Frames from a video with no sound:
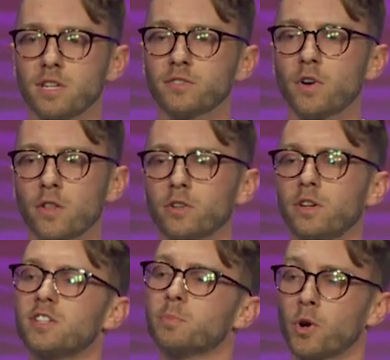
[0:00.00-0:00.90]
His
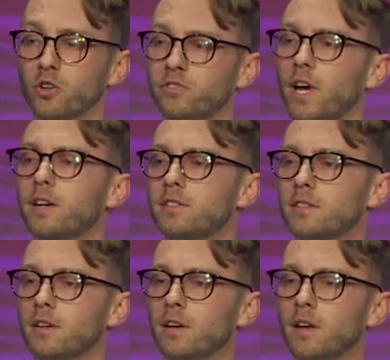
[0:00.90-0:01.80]
fatherhood is
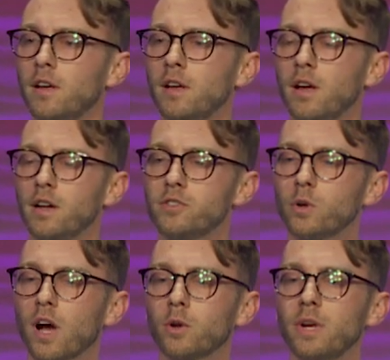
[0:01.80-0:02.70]
perfect. And so,
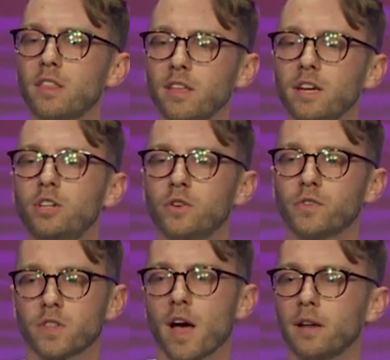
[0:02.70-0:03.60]
God, we thank you
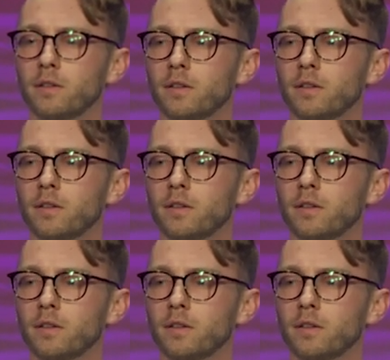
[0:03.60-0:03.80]
for that.